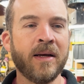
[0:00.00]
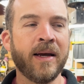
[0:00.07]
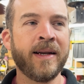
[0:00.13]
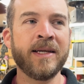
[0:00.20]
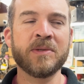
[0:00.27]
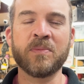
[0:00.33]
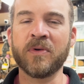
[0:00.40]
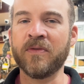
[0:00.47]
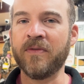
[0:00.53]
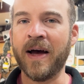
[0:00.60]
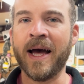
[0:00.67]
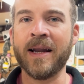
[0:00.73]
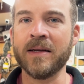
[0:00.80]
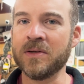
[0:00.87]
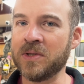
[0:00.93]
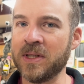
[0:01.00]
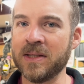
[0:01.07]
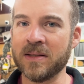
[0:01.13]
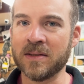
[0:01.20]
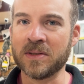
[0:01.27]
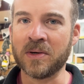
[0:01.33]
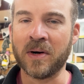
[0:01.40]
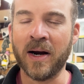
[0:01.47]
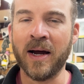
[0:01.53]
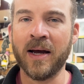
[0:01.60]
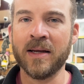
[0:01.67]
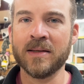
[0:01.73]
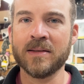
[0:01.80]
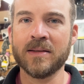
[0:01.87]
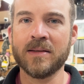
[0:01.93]
And he's provided Jesus
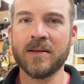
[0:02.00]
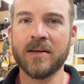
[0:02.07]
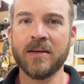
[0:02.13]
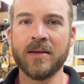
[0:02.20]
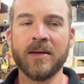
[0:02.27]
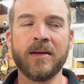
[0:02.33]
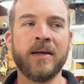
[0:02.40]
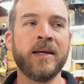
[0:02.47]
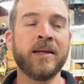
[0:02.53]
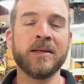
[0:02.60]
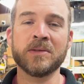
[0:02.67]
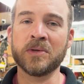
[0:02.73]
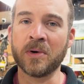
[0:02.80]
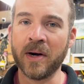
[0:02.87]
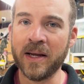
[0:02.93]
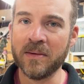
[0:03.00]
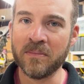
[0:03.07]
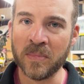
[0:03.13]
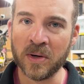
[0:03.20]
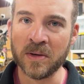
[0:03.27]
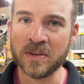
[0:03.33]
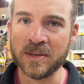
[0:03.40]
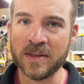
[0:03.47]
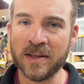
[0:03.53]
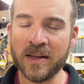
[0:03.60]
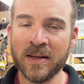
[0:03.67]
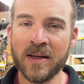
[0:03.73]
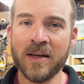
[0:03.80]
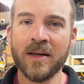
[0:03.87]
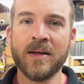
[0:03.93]
Christ in his great mercy
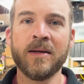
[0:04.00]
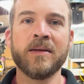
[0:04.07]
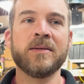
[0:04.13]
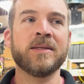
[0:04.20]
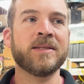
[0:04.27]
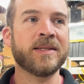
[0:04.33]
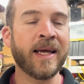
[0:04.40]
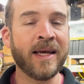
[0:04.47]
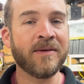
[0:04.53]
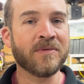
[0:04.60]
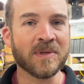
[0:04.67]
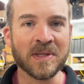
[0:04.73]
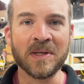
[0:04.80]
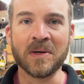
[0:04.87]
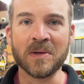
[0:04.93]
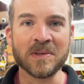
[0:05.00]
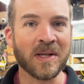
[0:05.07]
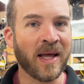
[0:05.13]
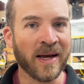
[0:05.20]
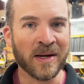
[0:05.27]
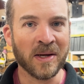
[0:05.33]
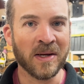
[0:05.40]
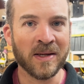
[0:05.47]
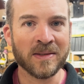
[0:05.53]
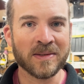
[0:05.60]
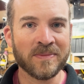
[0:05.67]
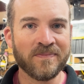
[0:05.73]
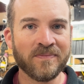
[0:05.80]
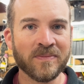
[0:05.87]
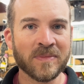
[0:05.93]
to save sinners like us.